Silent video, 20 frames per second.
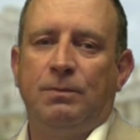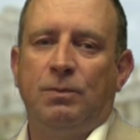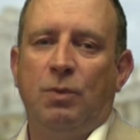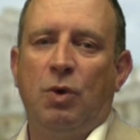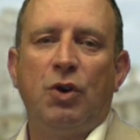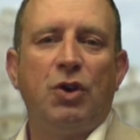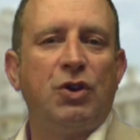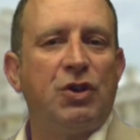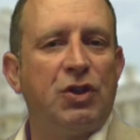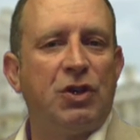
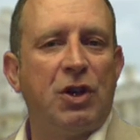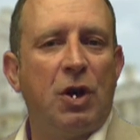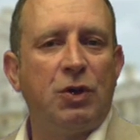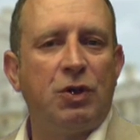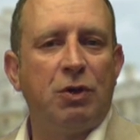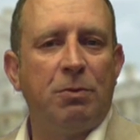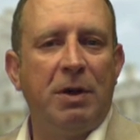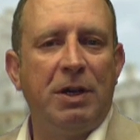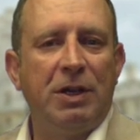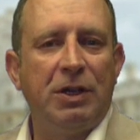What does a
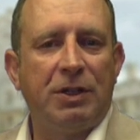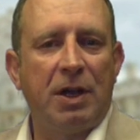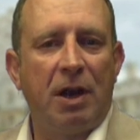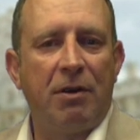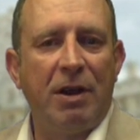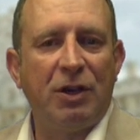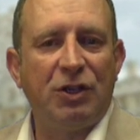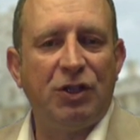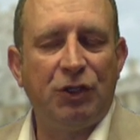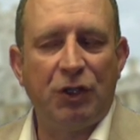social media
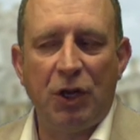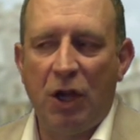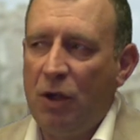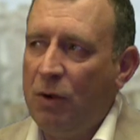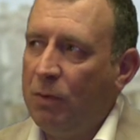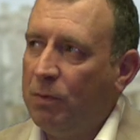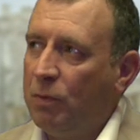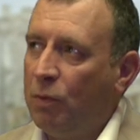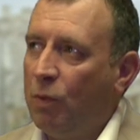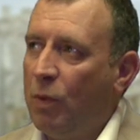director
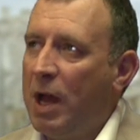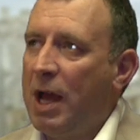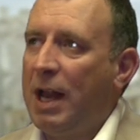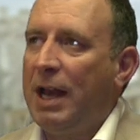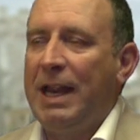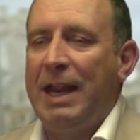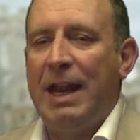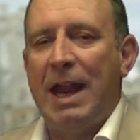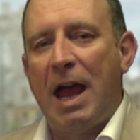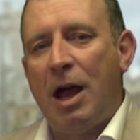do? Well,
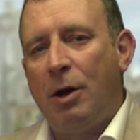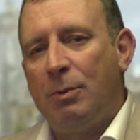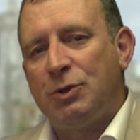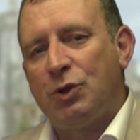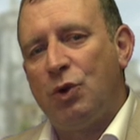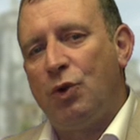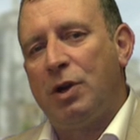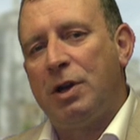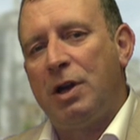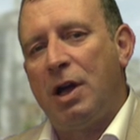he helps
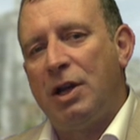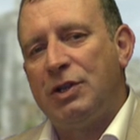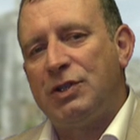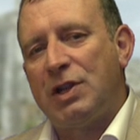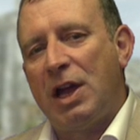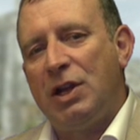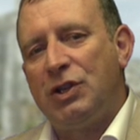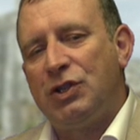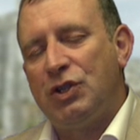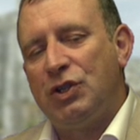
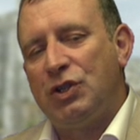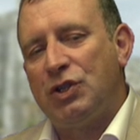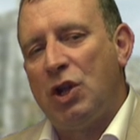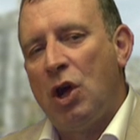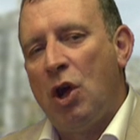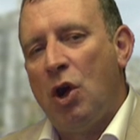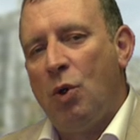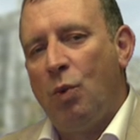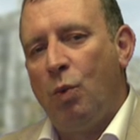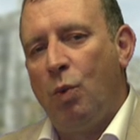organisations
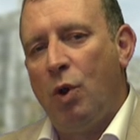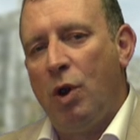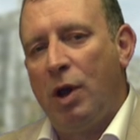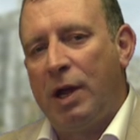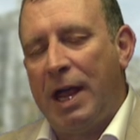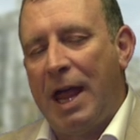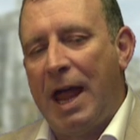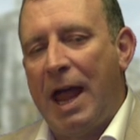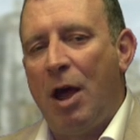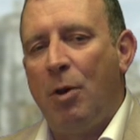
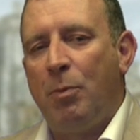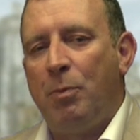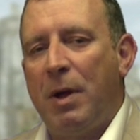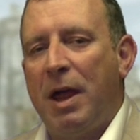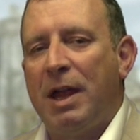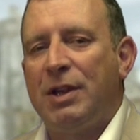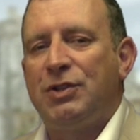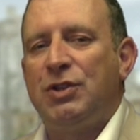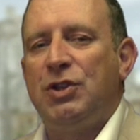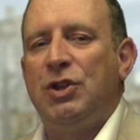work out how
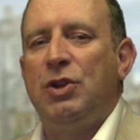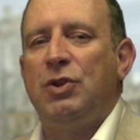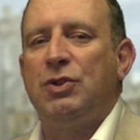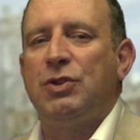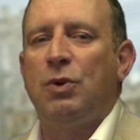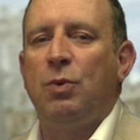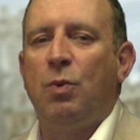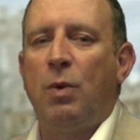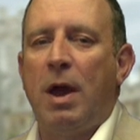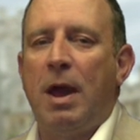best to use
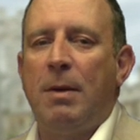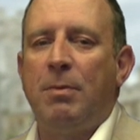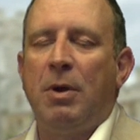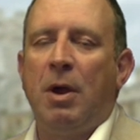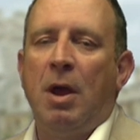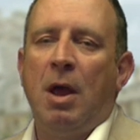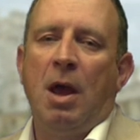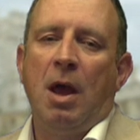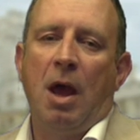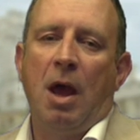the web
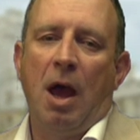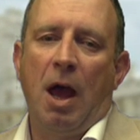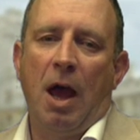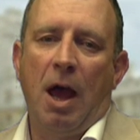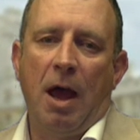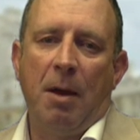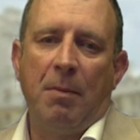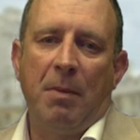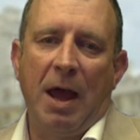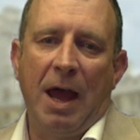
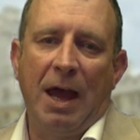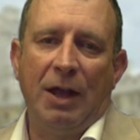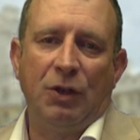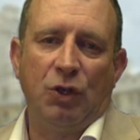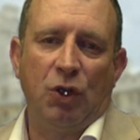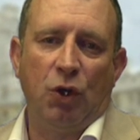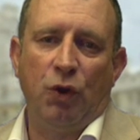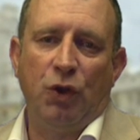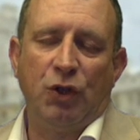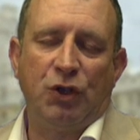um,
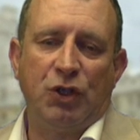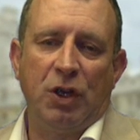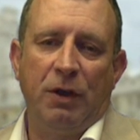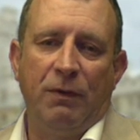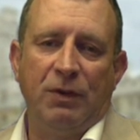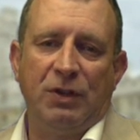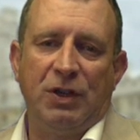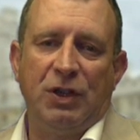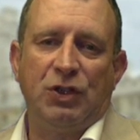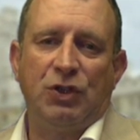and other
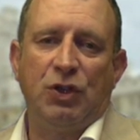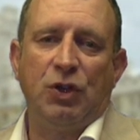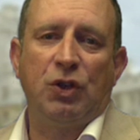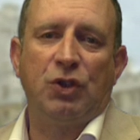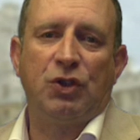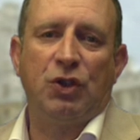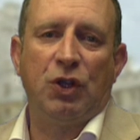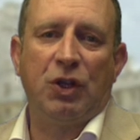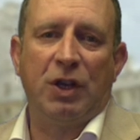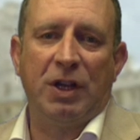services to,
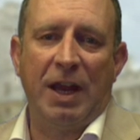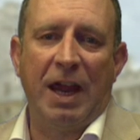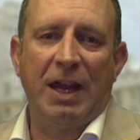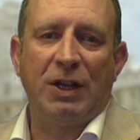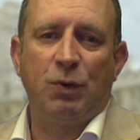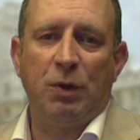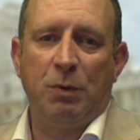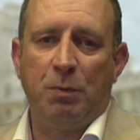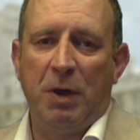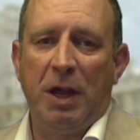to
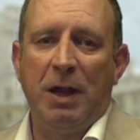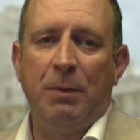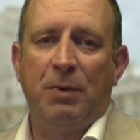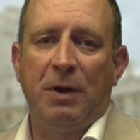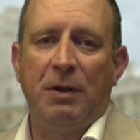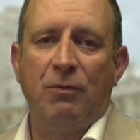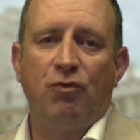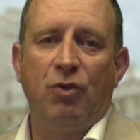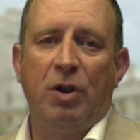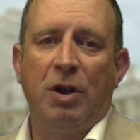connect with
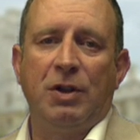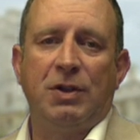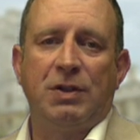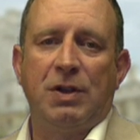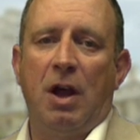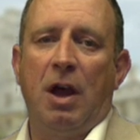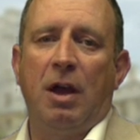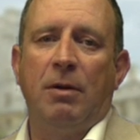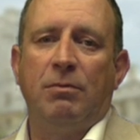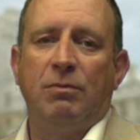people in real
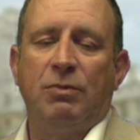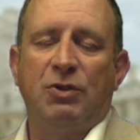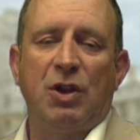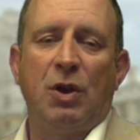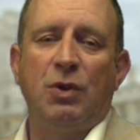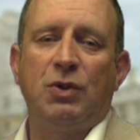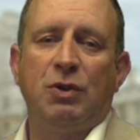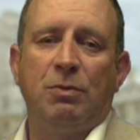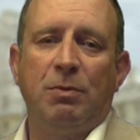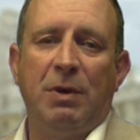time.
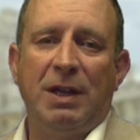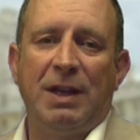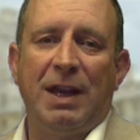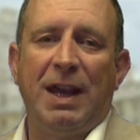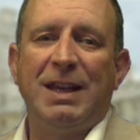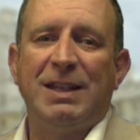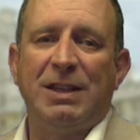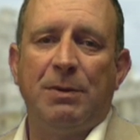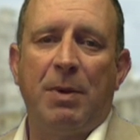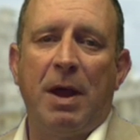Social media
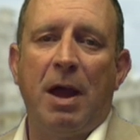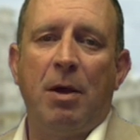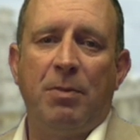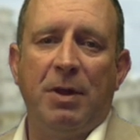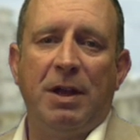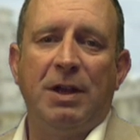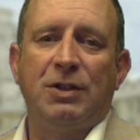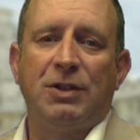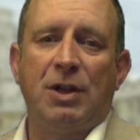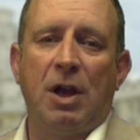is about
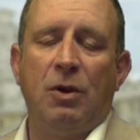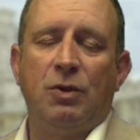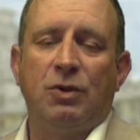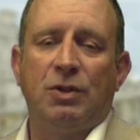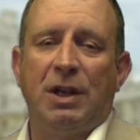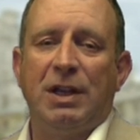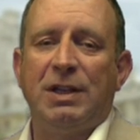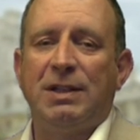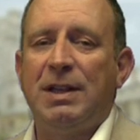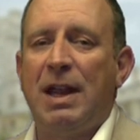being
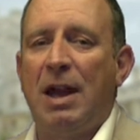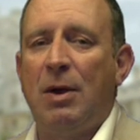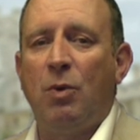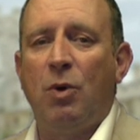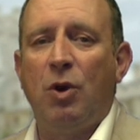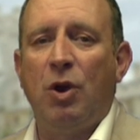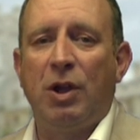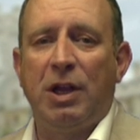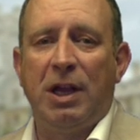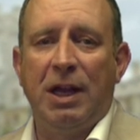social. It's
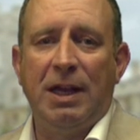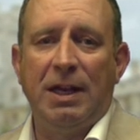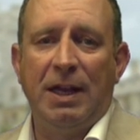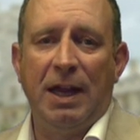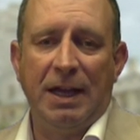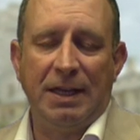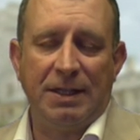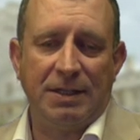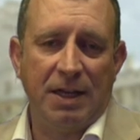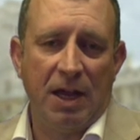networking,
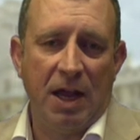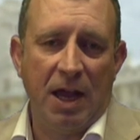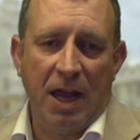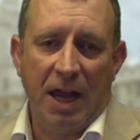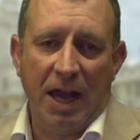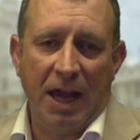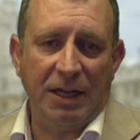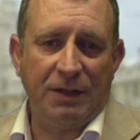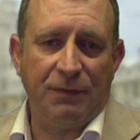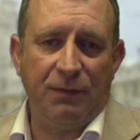it's,
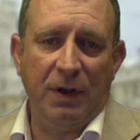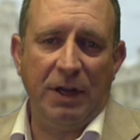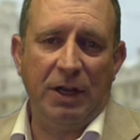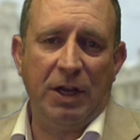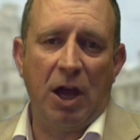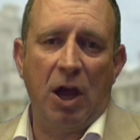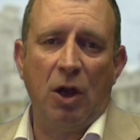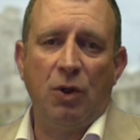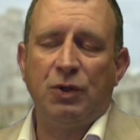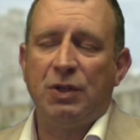it's
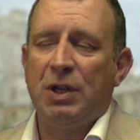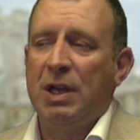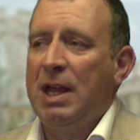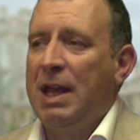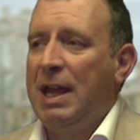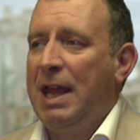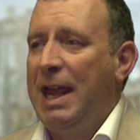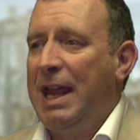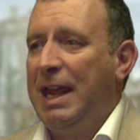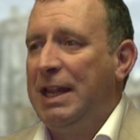videos,
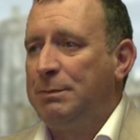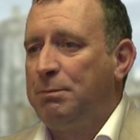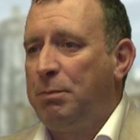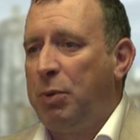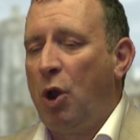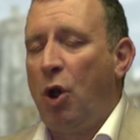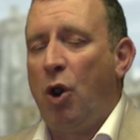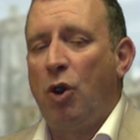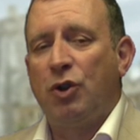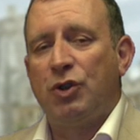it's
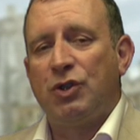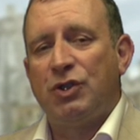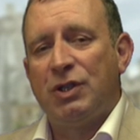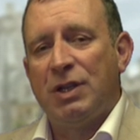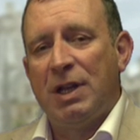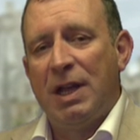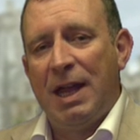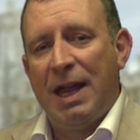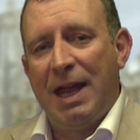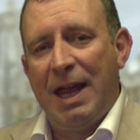blogs,
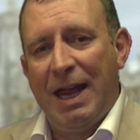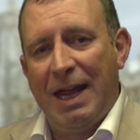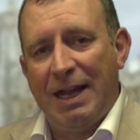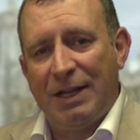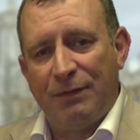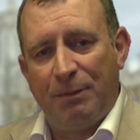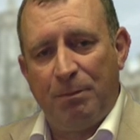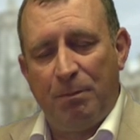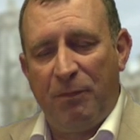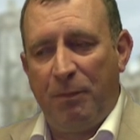
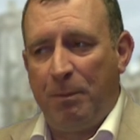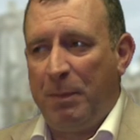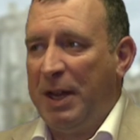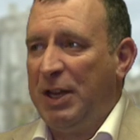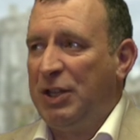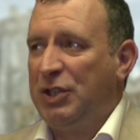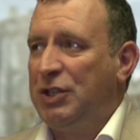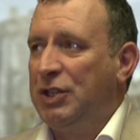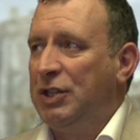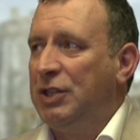it's
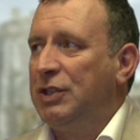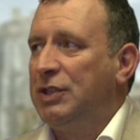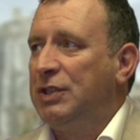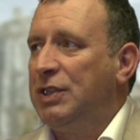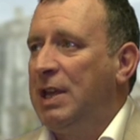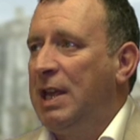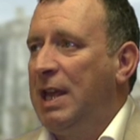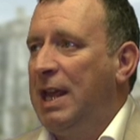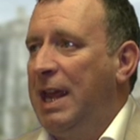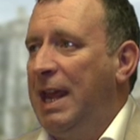pictures,
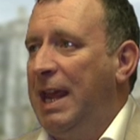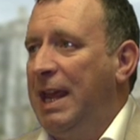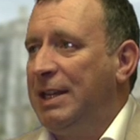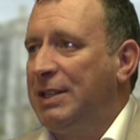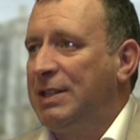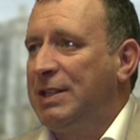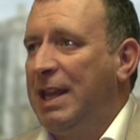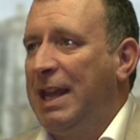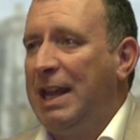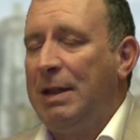
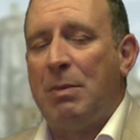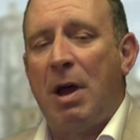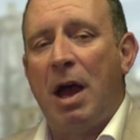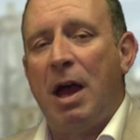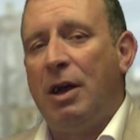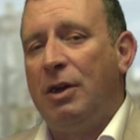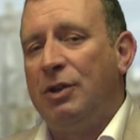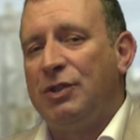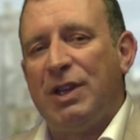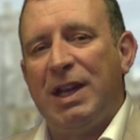it's
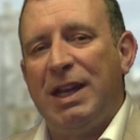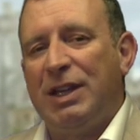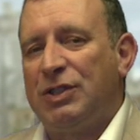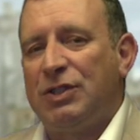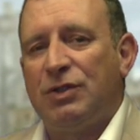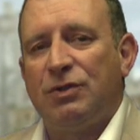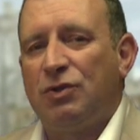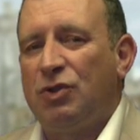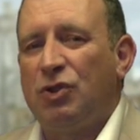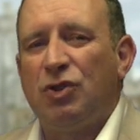emails,
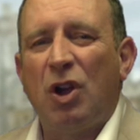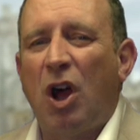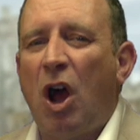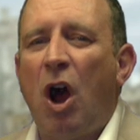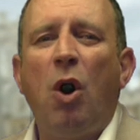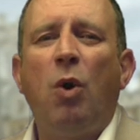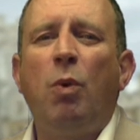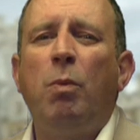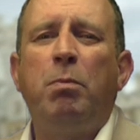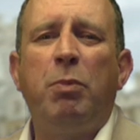it's a
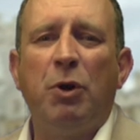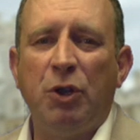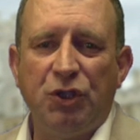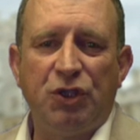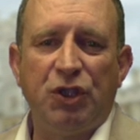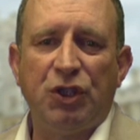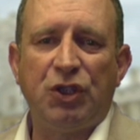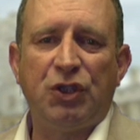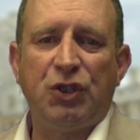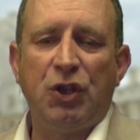whole
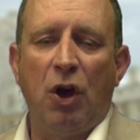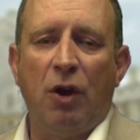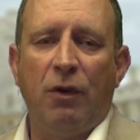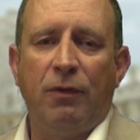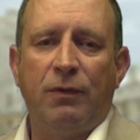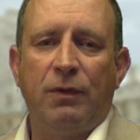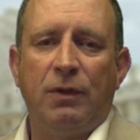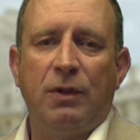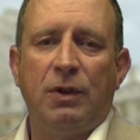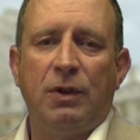bunch of
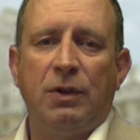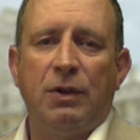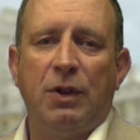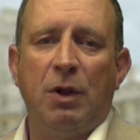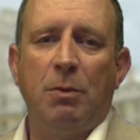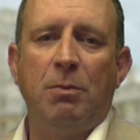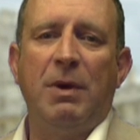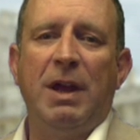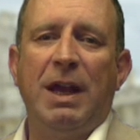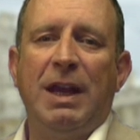stuff
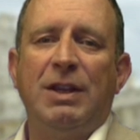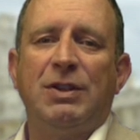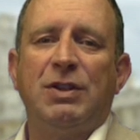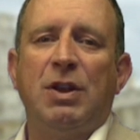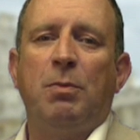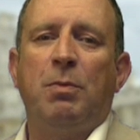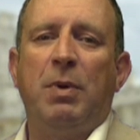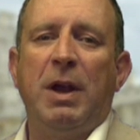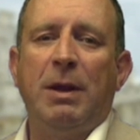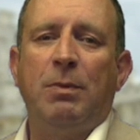that means
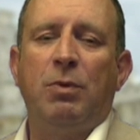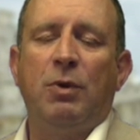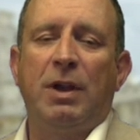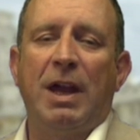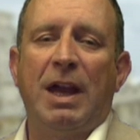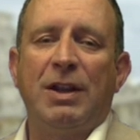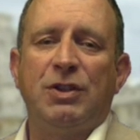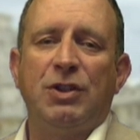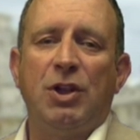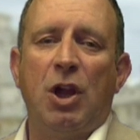that people
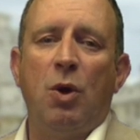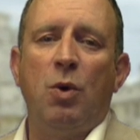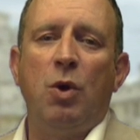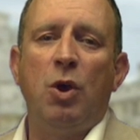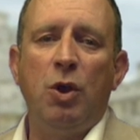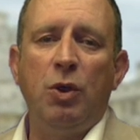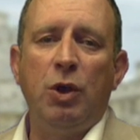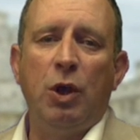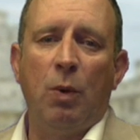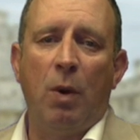get to know
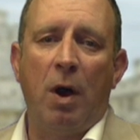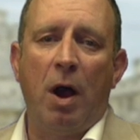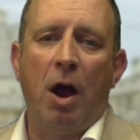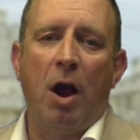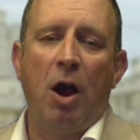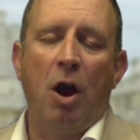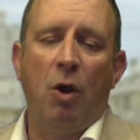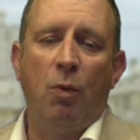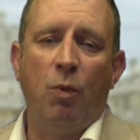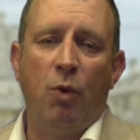who you
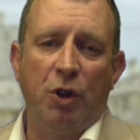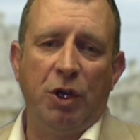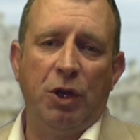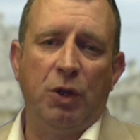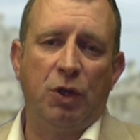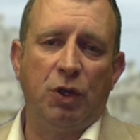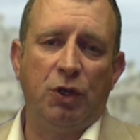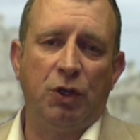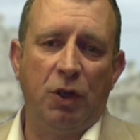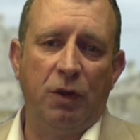are and what you
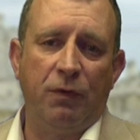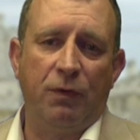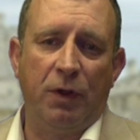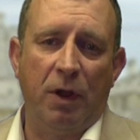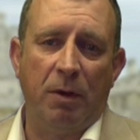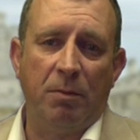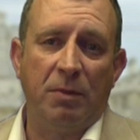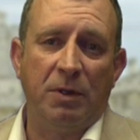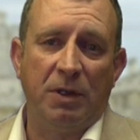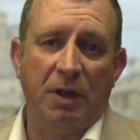can do for
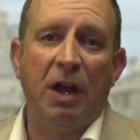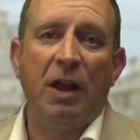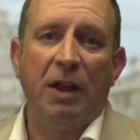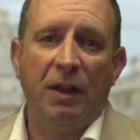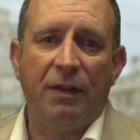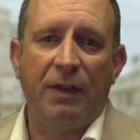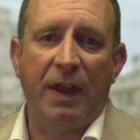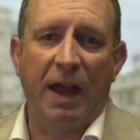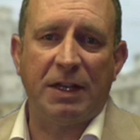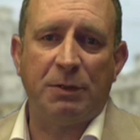them.
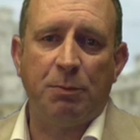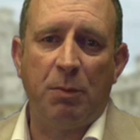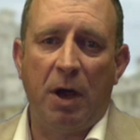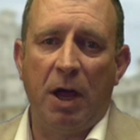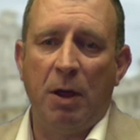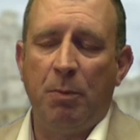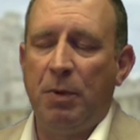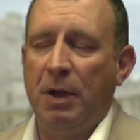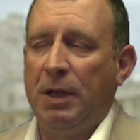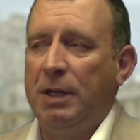That's
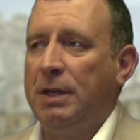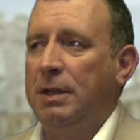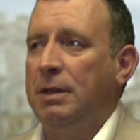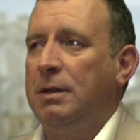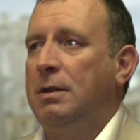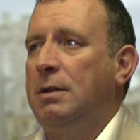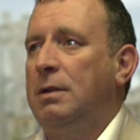my opinion.